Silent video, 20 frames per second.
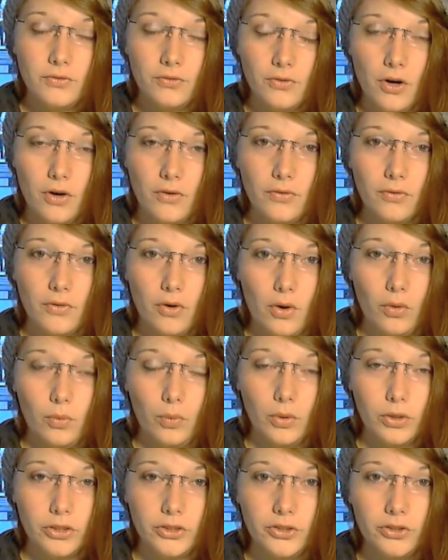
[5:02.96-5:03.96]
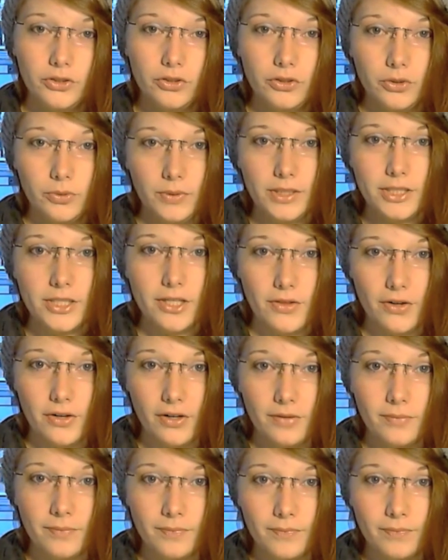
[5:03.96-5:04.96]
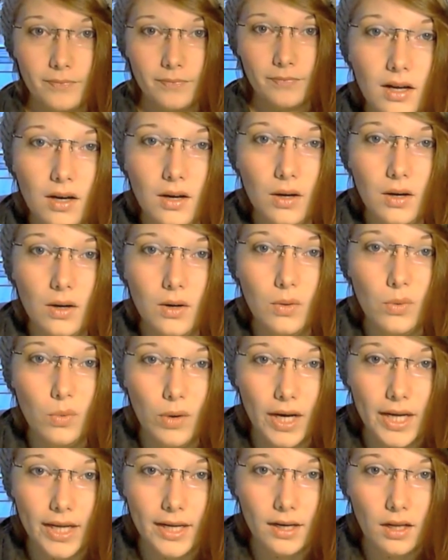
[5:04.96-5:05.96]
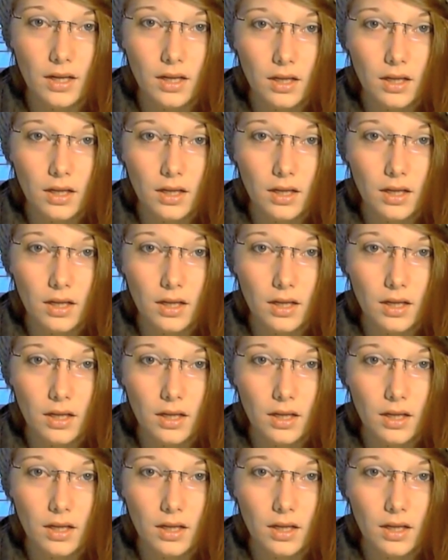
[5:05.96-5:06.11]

of all words to each other. What?